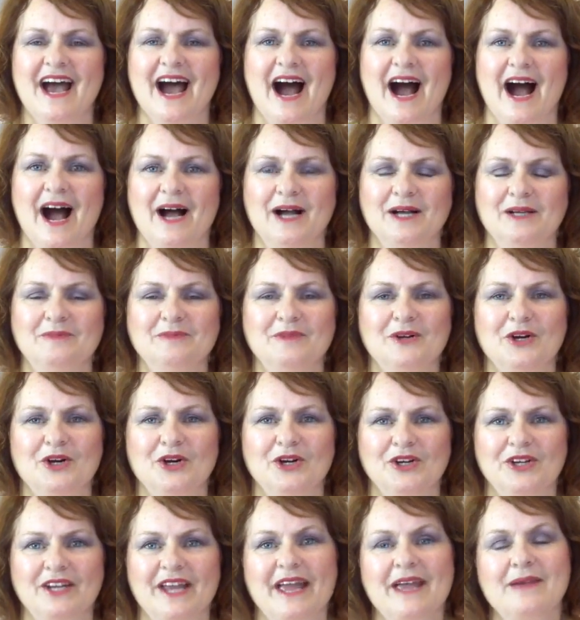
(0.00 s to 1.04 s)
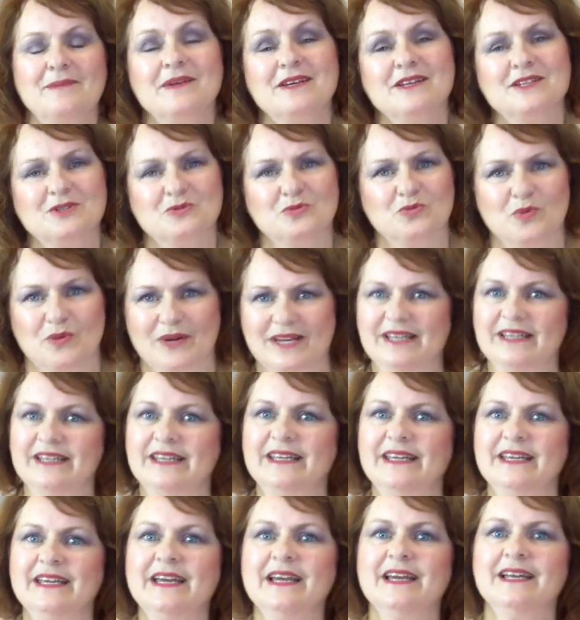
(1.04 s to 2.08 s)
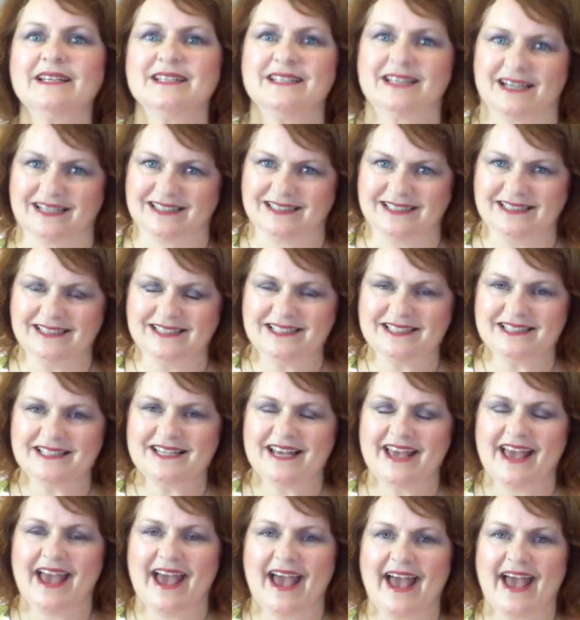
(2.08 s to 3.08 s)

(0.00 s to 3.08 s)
Her name is Whitney Douglas,